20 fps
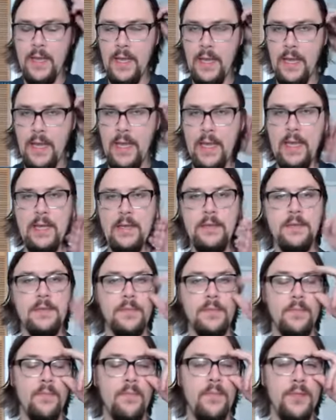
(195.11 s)

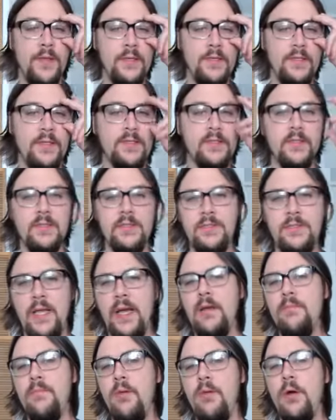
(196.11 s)
And this is the
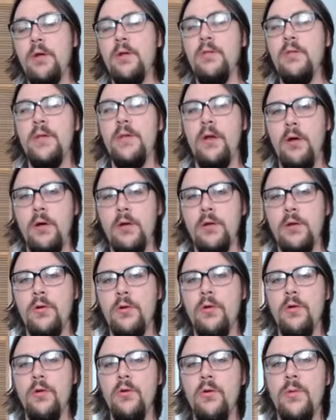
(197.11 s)
second part of the
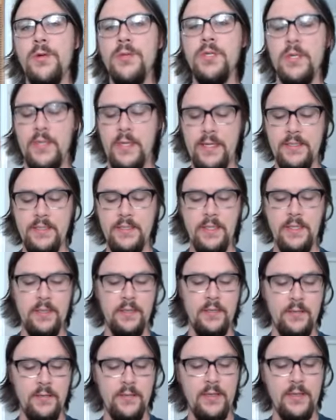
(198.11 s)
article, which it gets
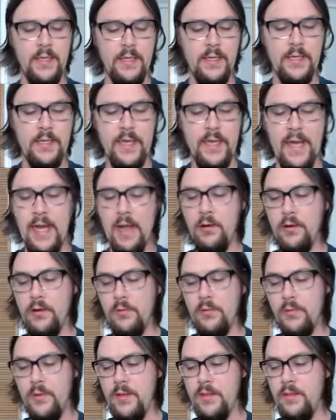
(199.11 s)
into the
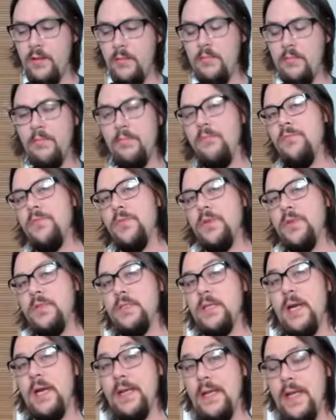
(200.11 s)
algorithm
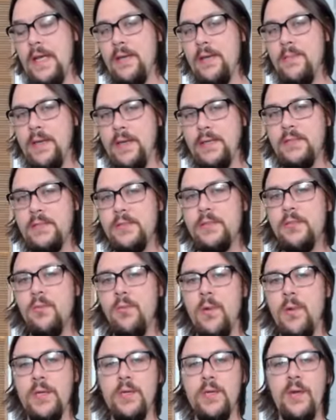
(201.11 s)
dynamics
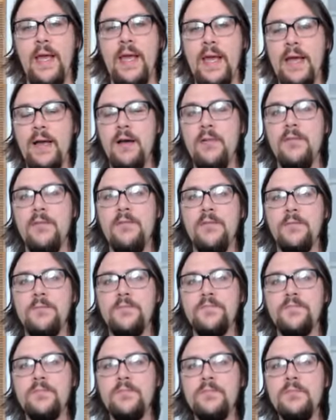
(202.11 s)
when you have
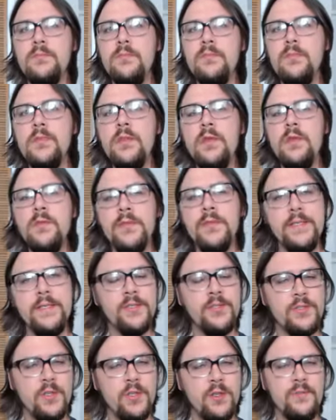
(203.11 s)
these
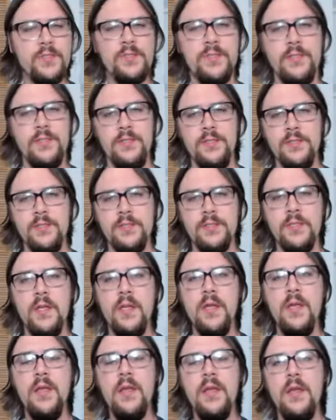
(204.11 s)
services
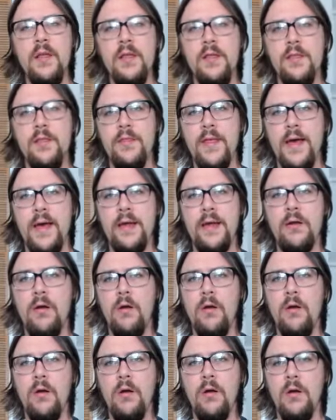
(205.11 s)
that
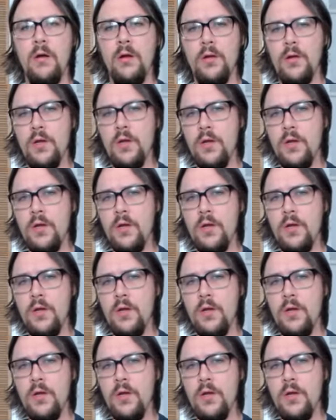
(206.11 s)
are